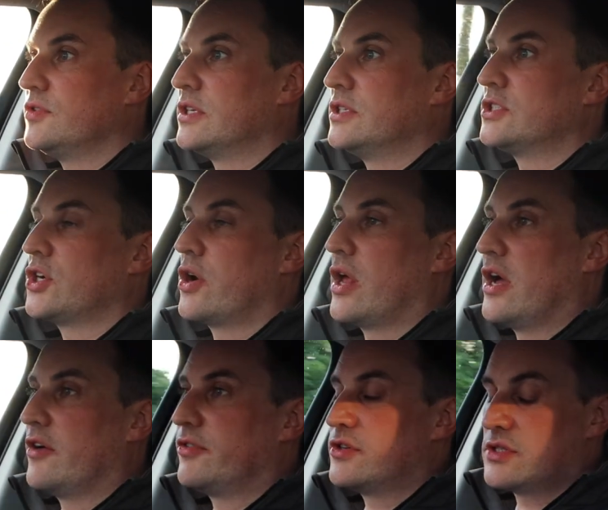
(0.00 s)
you can turn
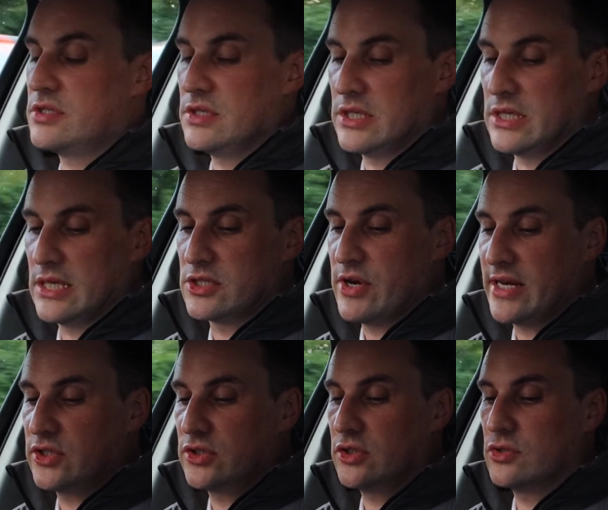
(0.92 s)
off your
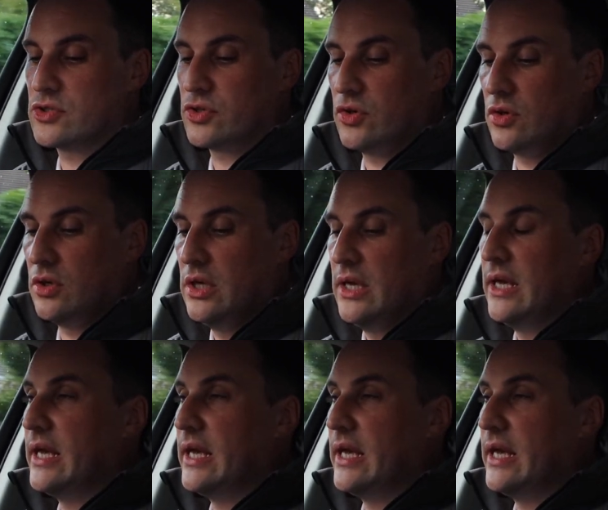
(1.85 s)
traction control,